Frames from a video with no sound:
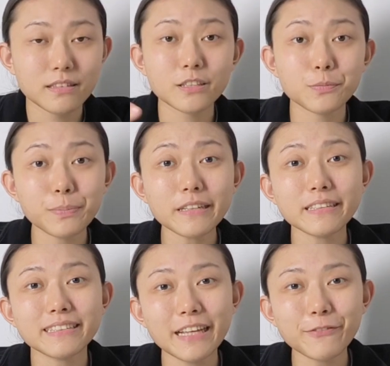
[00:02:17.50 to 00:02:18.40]
The
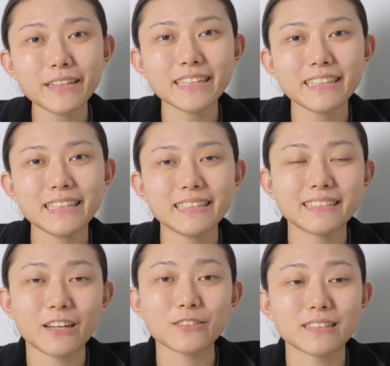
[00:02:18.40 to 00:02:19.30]
speaker definitely
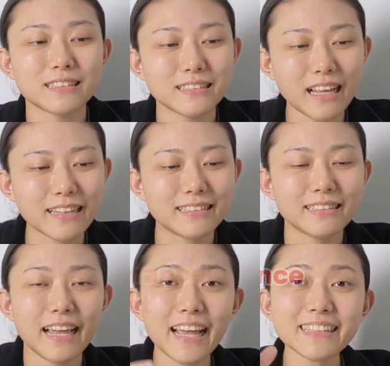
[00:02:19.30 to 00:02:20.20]
sounds
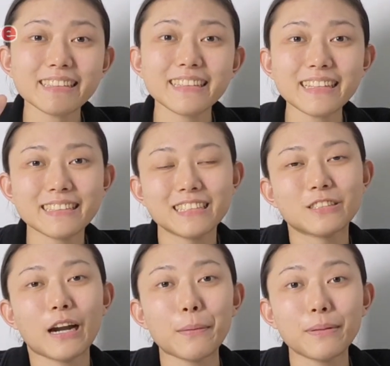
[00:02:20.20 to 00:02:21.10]
nice, and let's
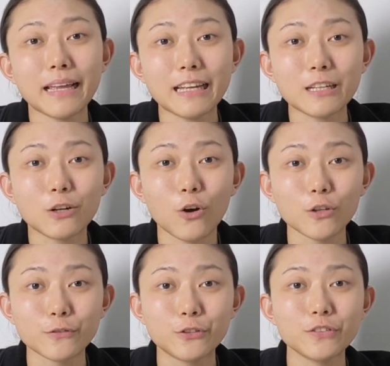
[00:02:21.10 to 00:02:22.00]
try playing
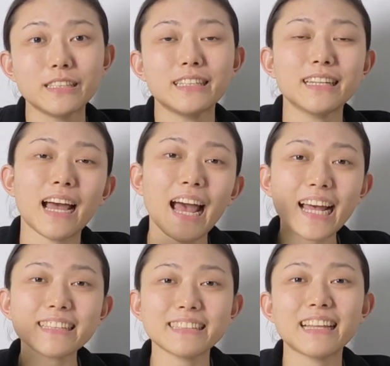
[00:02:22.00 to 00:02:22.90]
Call of Duty
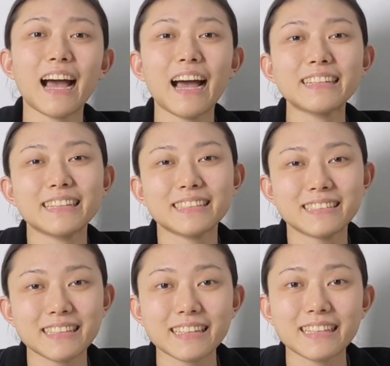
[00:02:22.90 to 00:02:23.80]
at the
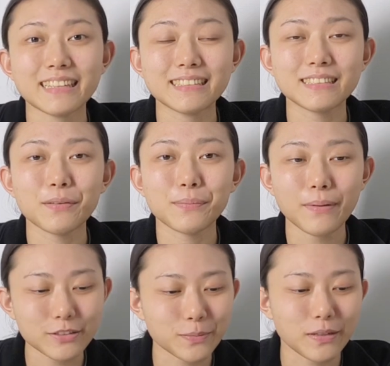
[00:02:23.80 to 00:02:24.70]
highest settings
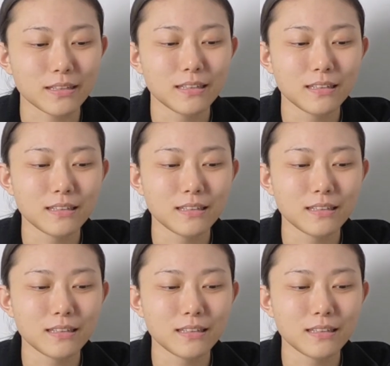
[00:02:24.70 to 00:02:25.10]
possible.